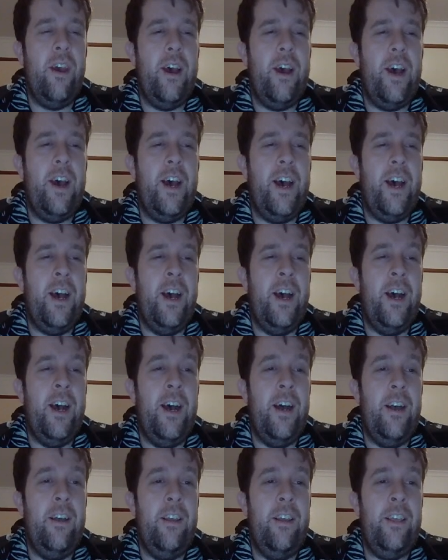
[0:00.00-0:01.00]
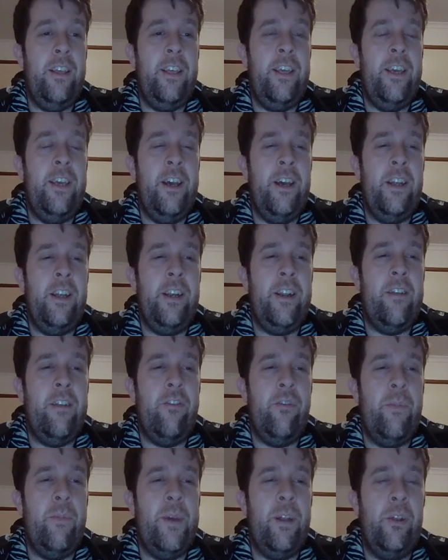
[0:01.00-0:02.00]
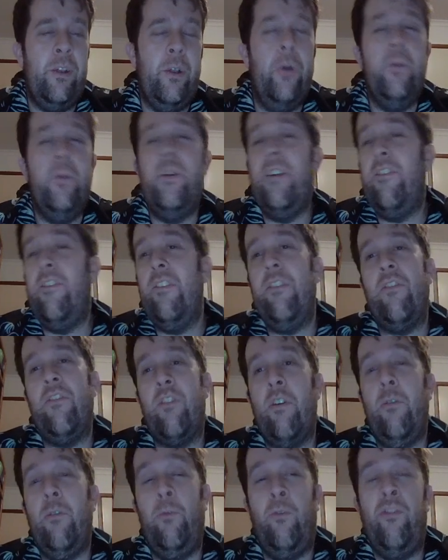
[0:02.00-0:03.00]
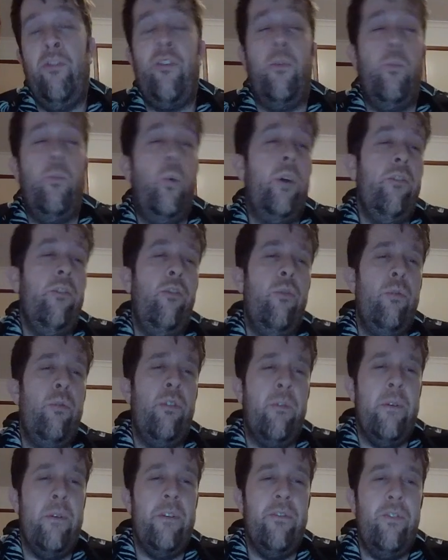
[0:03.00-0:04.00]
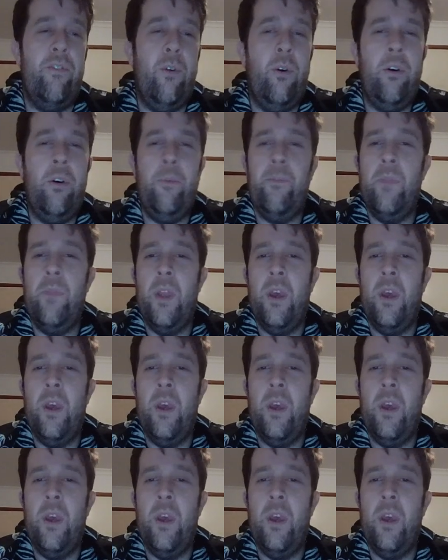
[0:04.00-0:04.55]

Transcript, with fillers: uh, here needs to be a low digit, so from one, two, three, four.